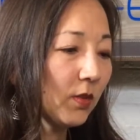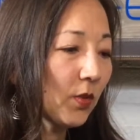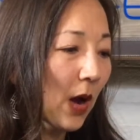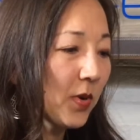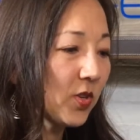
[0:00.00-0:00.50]

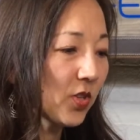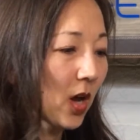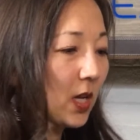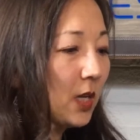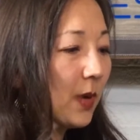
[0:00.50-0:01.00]
So Howard, you're
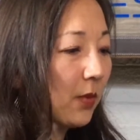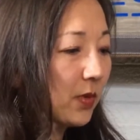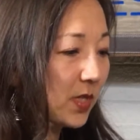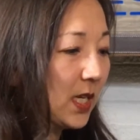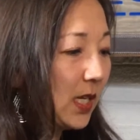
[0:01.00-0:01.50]
talking about
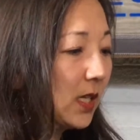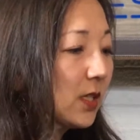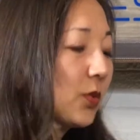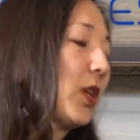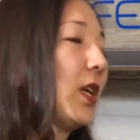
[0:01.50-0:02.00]

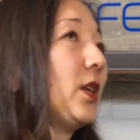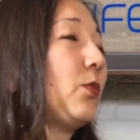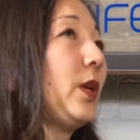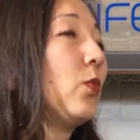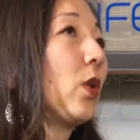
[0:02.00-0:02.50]
routines,
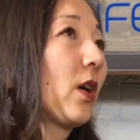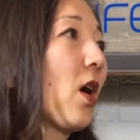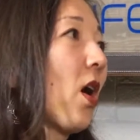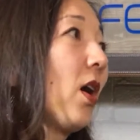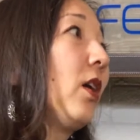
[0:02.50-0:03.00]
and we work
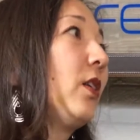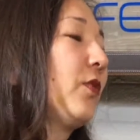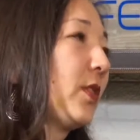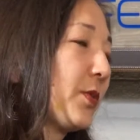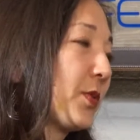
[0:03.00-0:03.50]
hard
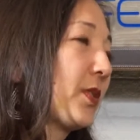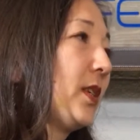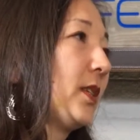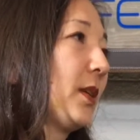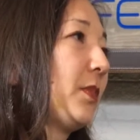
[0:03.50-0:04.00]
for these
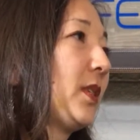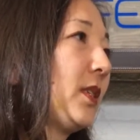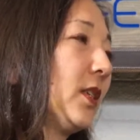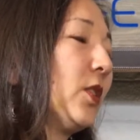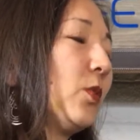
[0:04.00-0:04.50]
routines. I'm
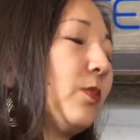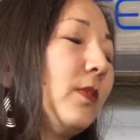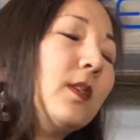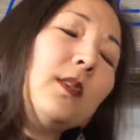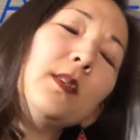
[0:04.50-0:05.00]
still
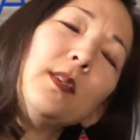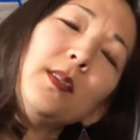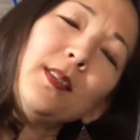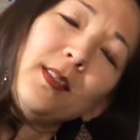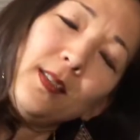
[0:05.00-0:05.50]

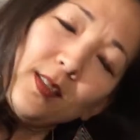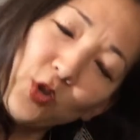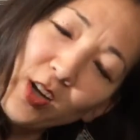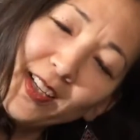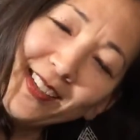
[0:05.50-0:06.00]

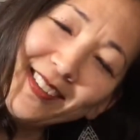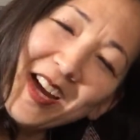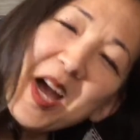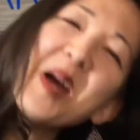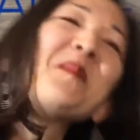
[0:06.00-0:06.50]
struggling
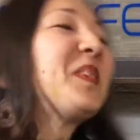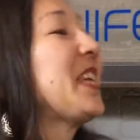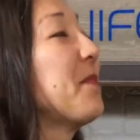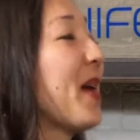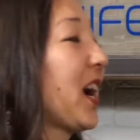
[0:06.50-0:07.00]
to
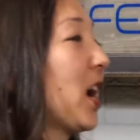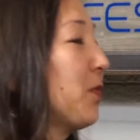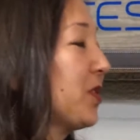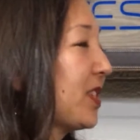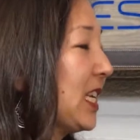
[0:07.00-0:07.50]
get back
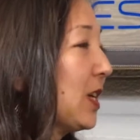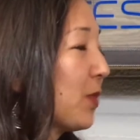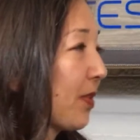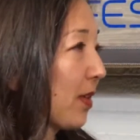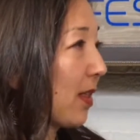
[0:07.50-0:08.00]
on routine
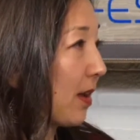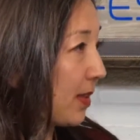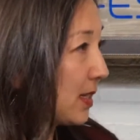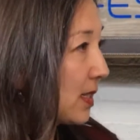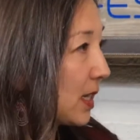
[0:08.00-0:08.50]
with a lot of
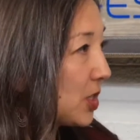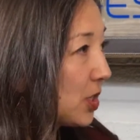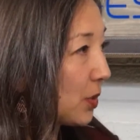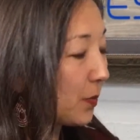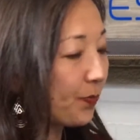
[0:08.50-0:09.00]
things that I
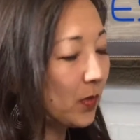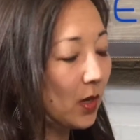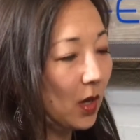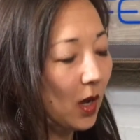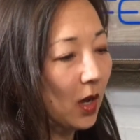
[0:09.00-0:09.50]
do.
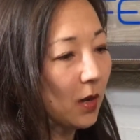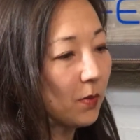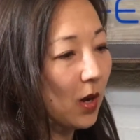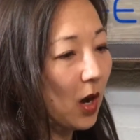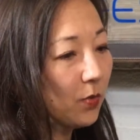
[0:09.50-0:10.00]

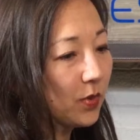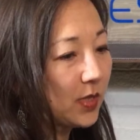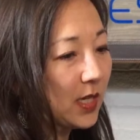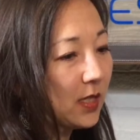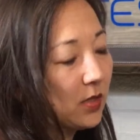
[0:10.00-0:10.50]
Our
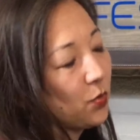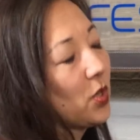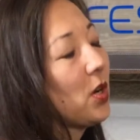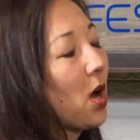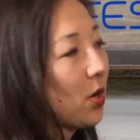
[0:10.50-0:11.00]
routines,
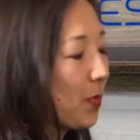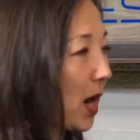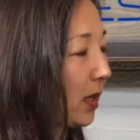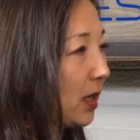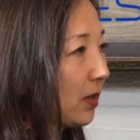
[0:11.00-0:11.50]
we're in
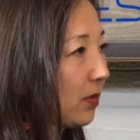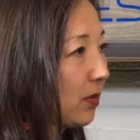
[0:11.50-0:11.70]
autopilot.